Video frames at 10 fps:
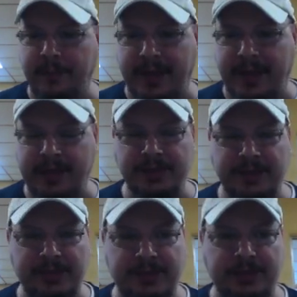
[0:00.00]

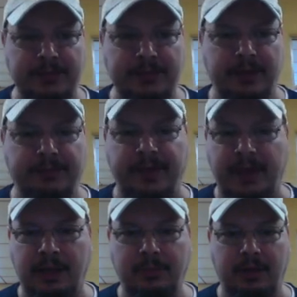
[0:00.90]
packages
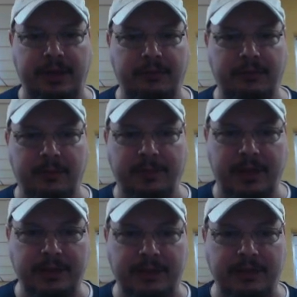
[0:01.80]
available in the
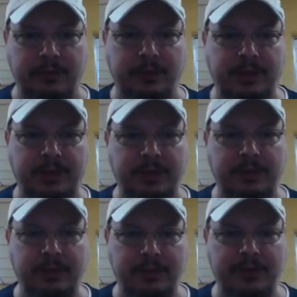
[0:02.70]
repository to
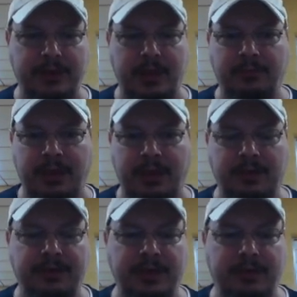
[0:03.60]
use Obamenu
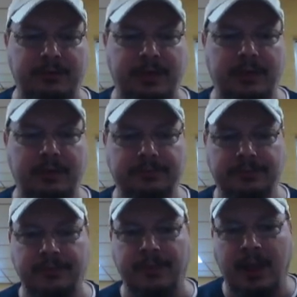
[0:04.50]
generator,
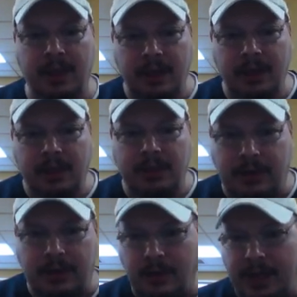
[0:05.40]

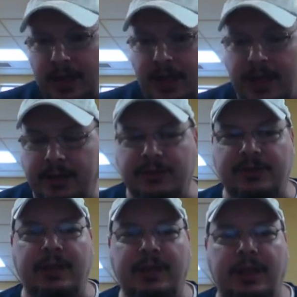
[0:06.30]
so I had to
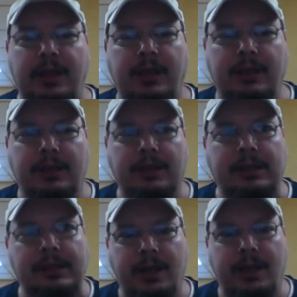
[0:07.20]
seek
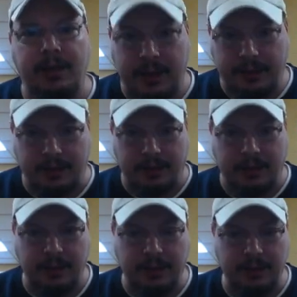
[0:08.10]
another
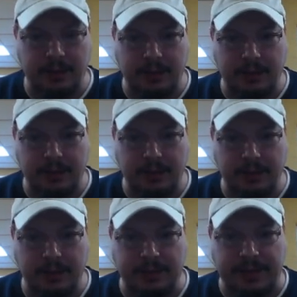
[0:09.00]

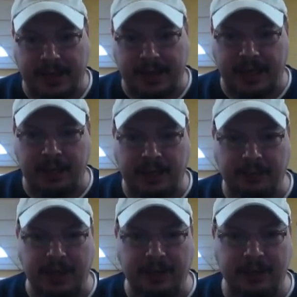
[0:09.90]
dynamic
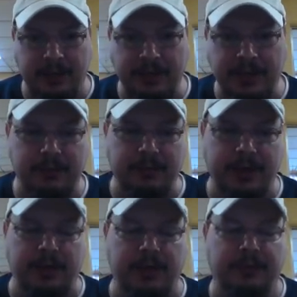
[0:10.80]
menu
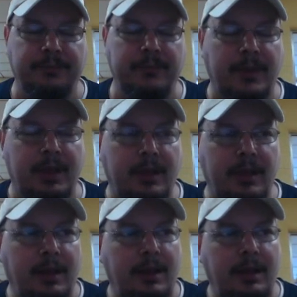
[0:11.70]
generator.
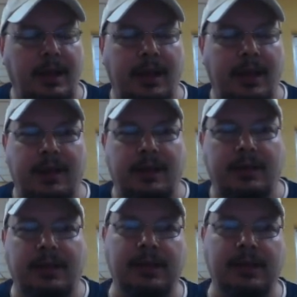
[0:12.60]
And